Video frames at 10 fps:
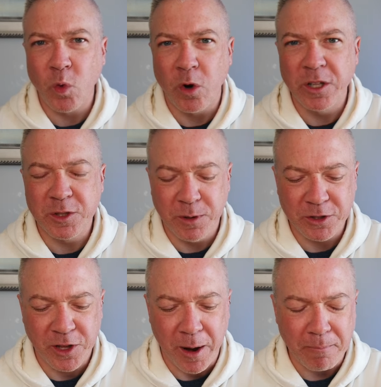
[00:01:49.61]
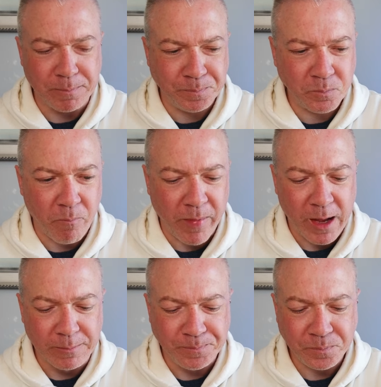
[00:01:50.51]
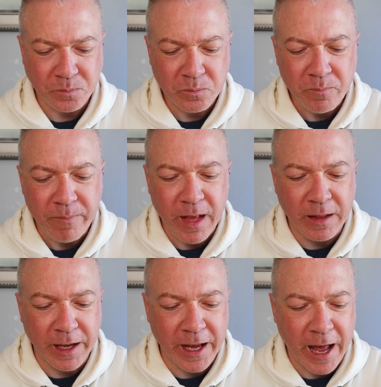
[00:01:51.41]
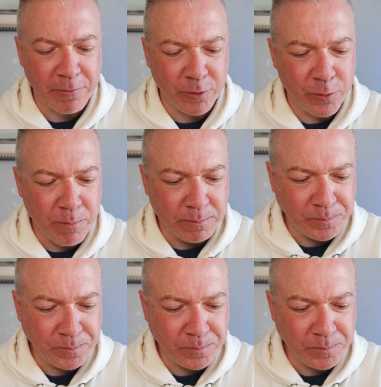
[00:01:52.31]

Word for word: Or this much like, like cat food.